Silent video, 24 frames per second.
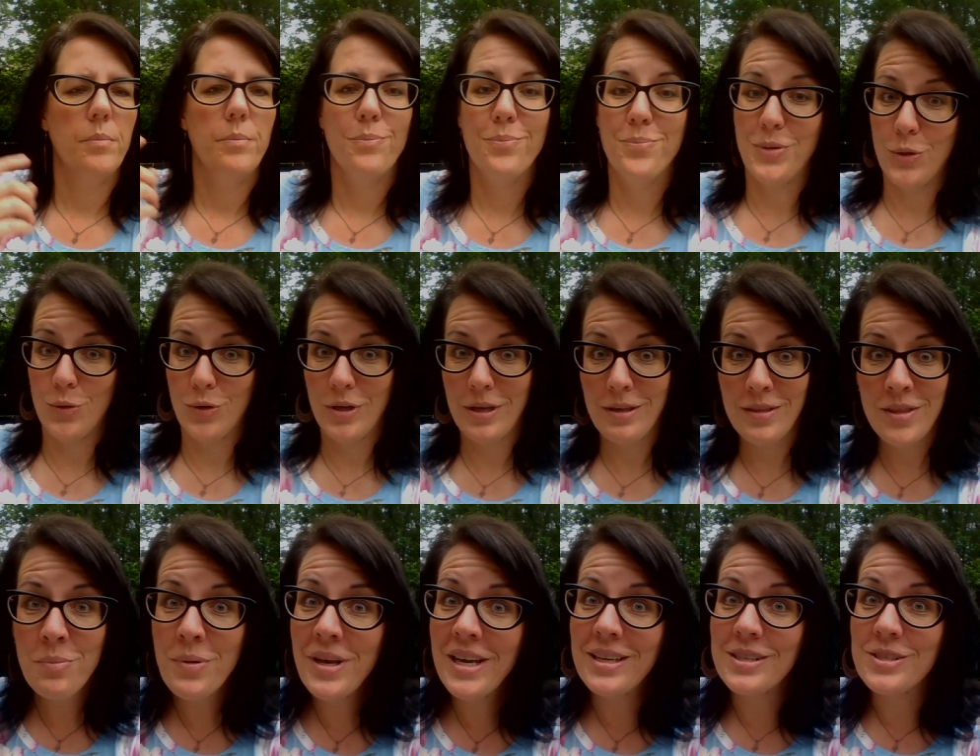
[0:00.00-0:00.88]
Beauty and
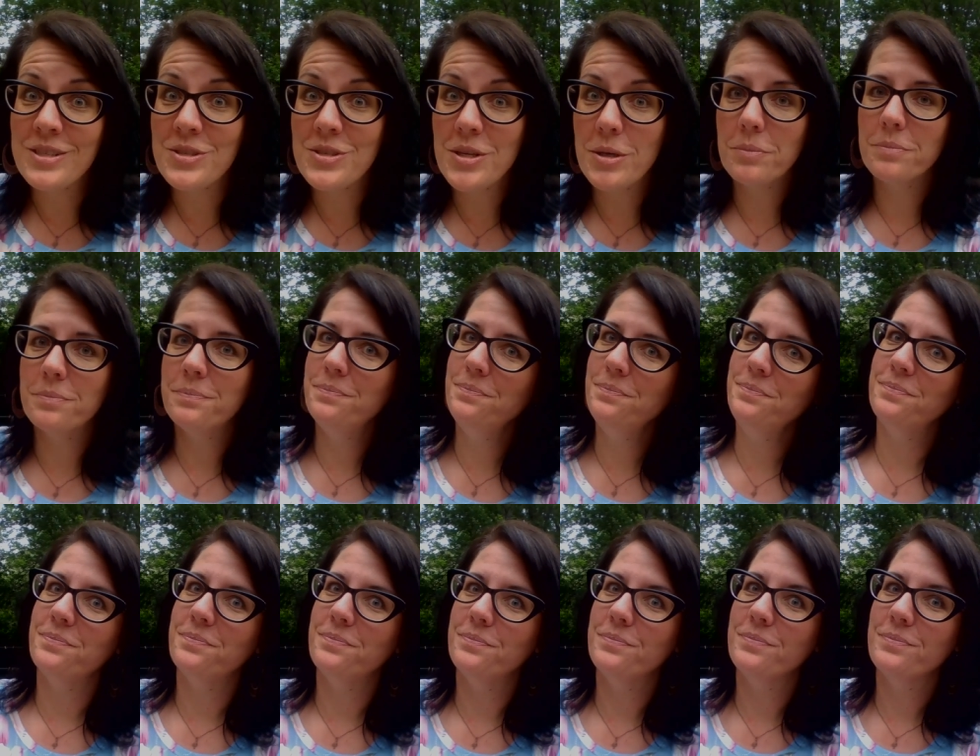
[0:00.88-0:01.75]
the Beast,
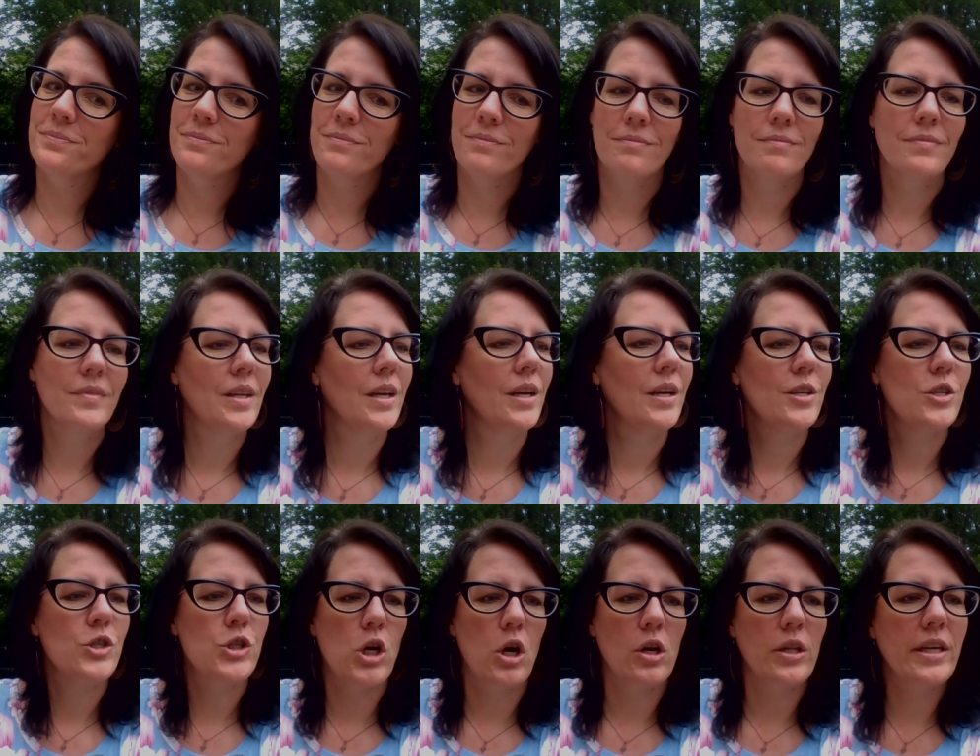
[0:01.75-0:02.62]

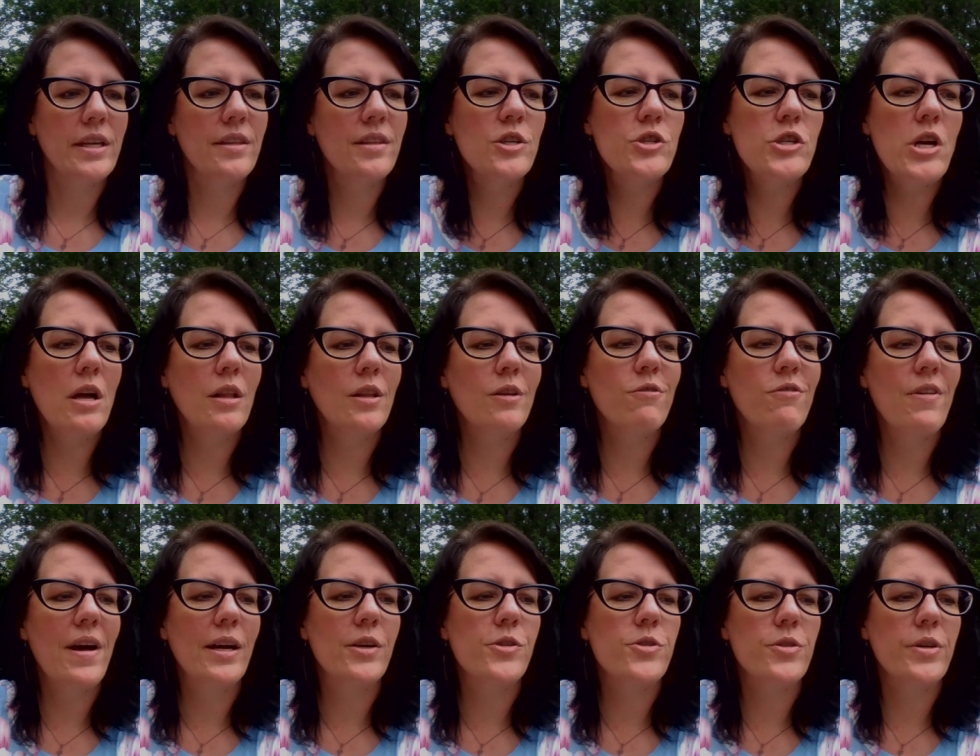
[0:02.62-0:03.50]
Charlie and the Chocolate
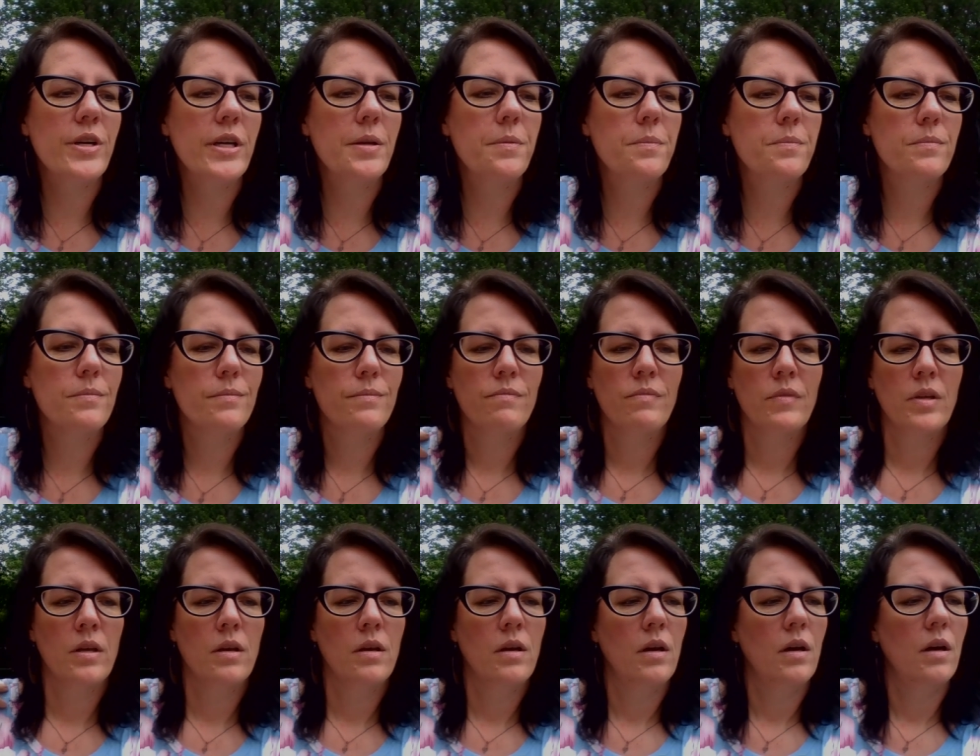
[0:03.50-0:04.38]
Factory,
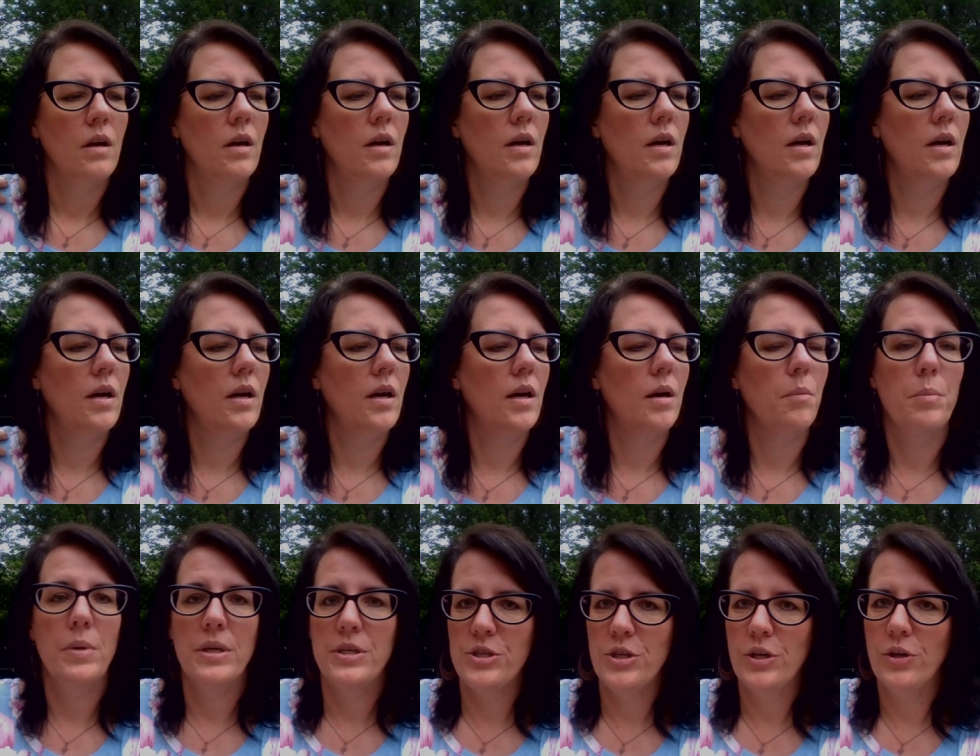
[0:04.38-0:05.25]

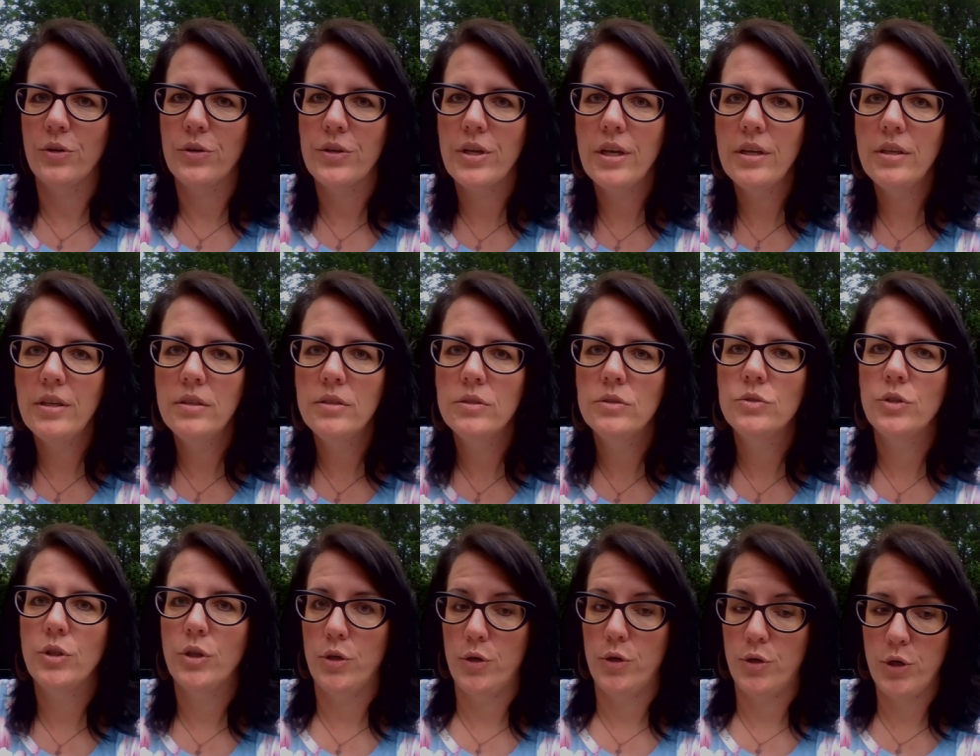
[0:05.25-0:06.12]
Matilda,
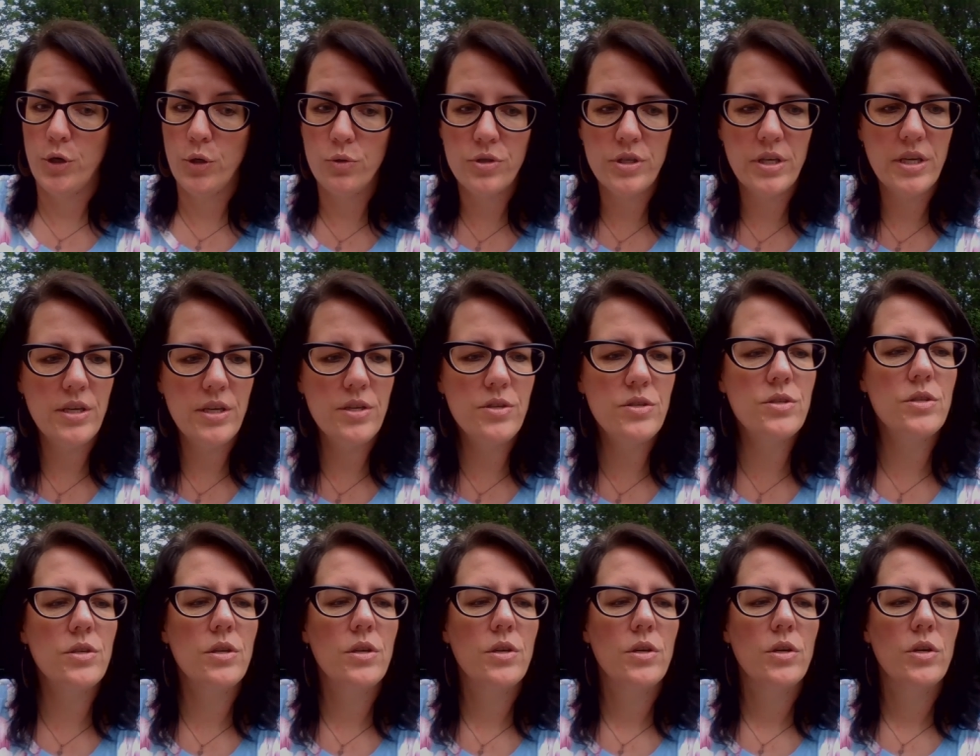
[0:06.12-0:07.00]
Newsies,
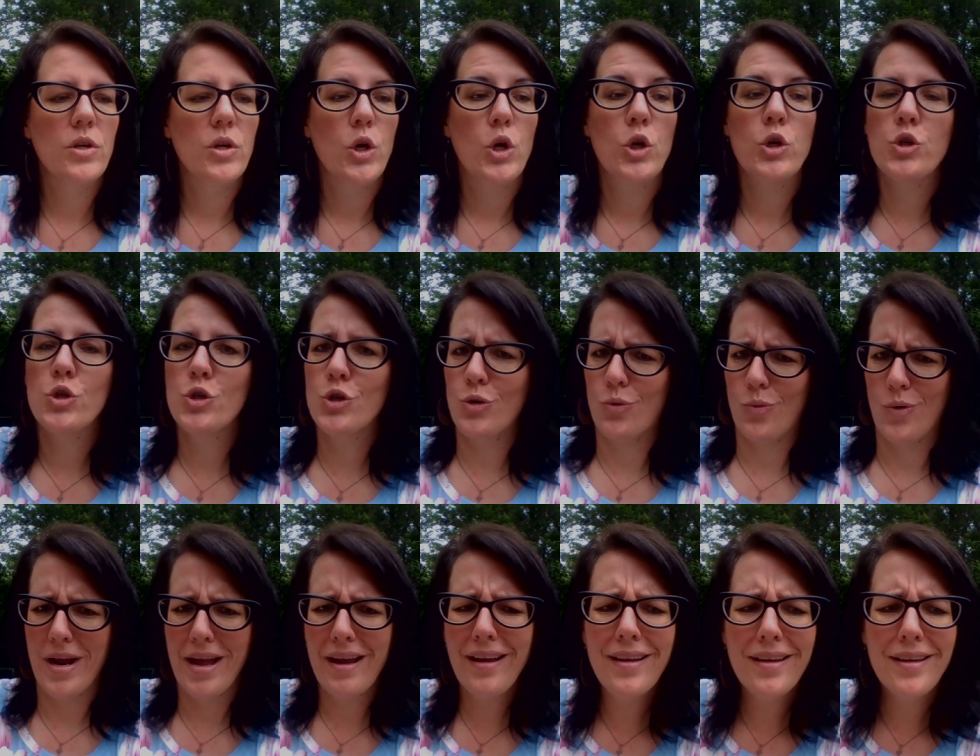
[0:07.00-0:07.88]

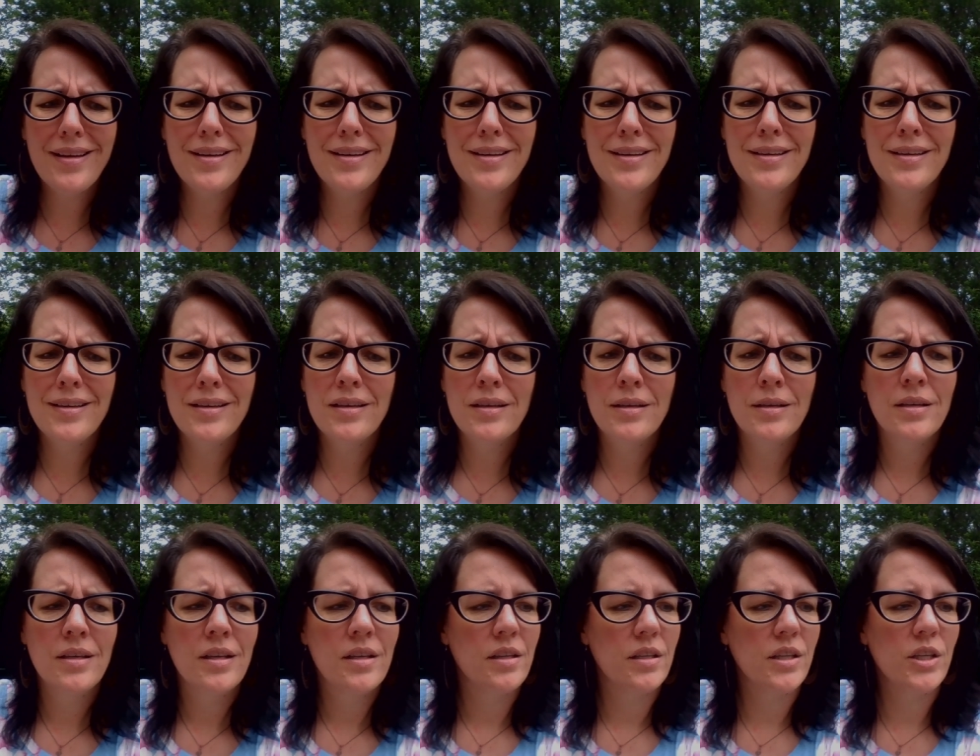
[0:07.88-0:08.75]
Shrek,
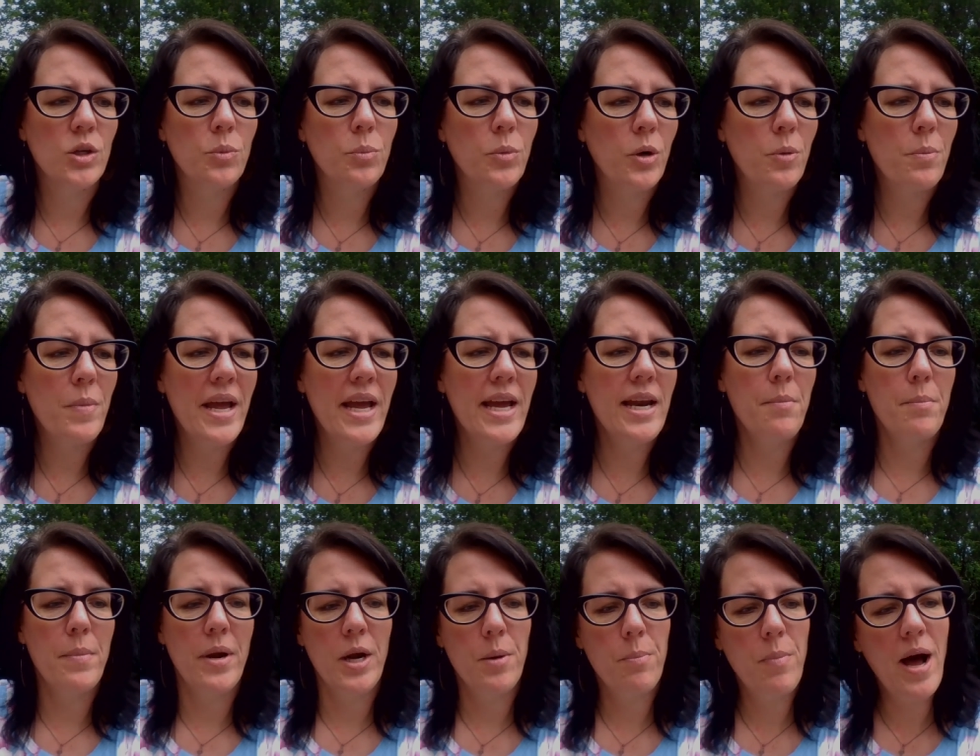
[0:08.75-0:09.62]
Little Mermaid,
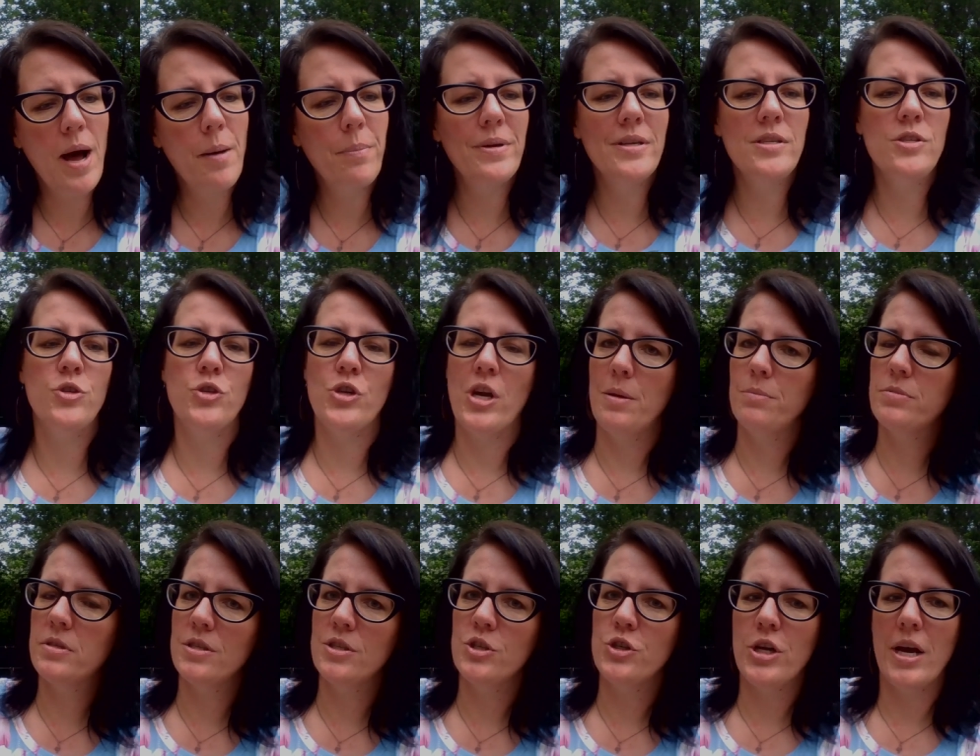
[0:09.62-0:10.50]
Mary Poppins, James
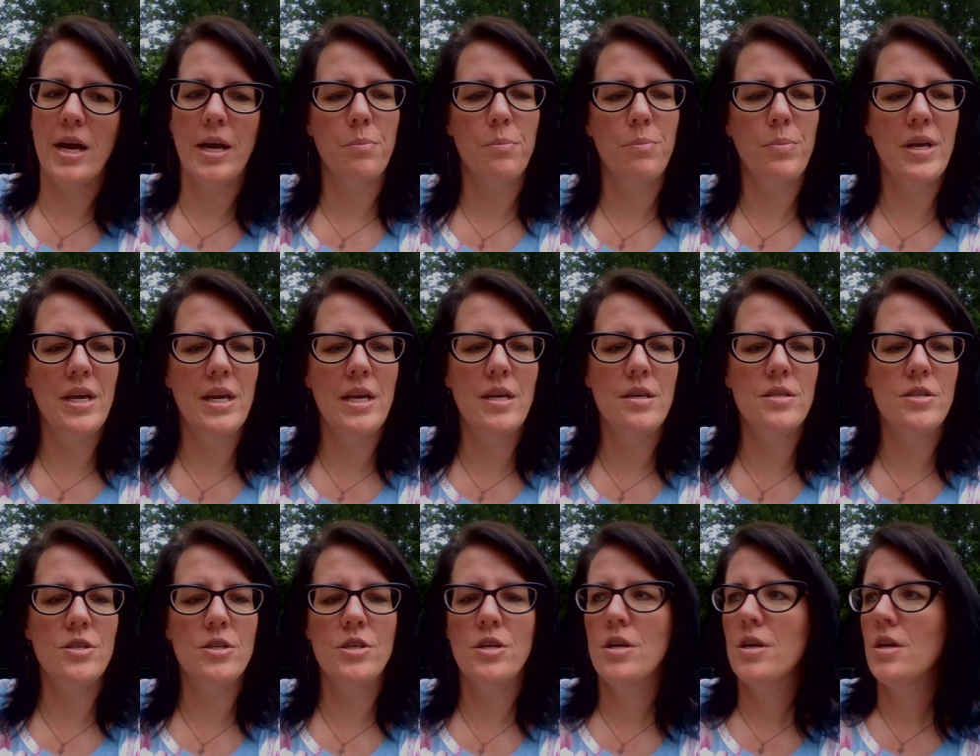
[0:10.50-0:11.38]
and the Giant
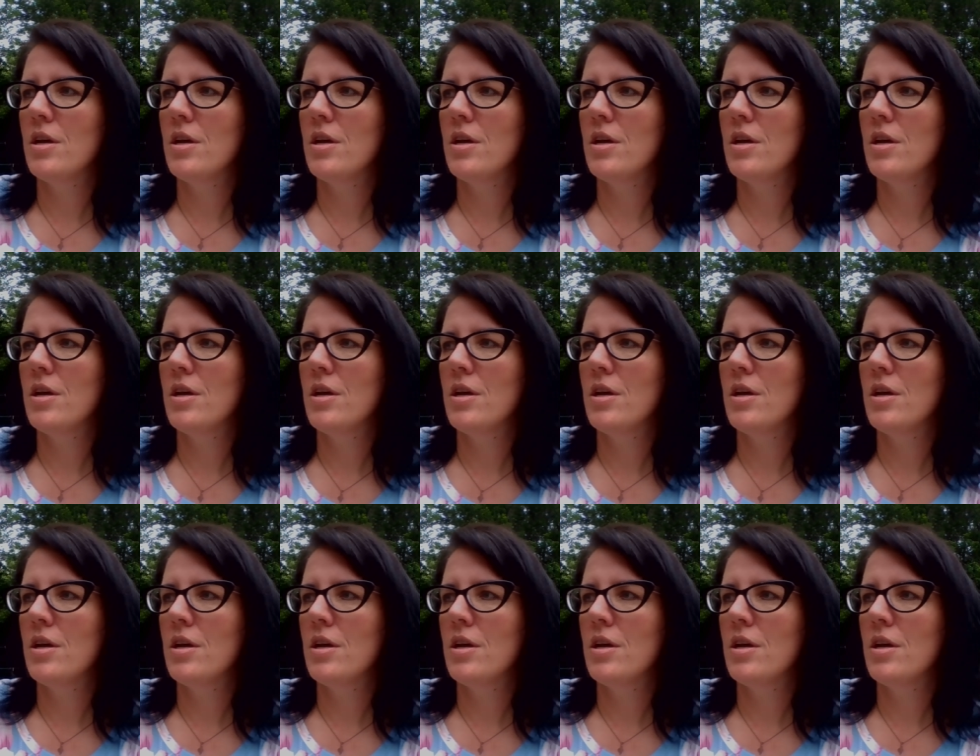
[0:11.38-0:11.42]
Peach,